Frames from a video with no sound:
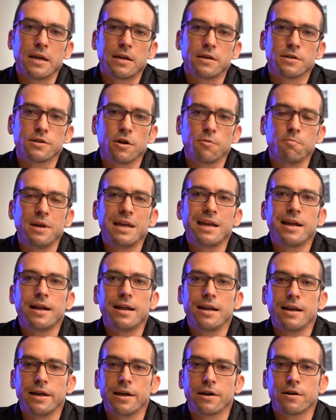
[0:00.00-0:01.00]
So be
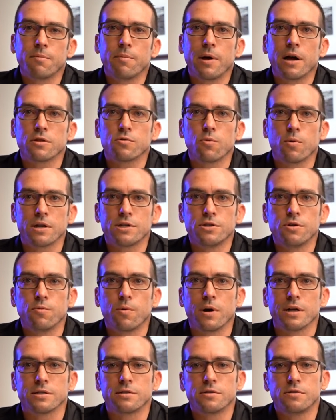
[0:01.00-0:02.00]
clear about what you
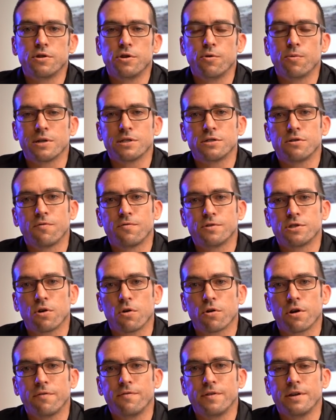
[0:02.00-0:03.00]
want. Do you want your
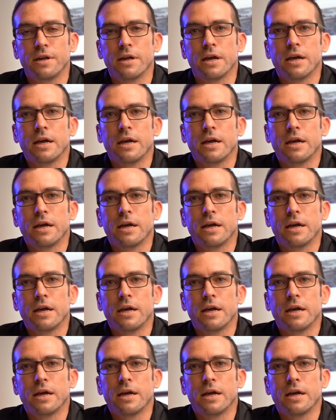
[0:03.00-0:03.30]
photography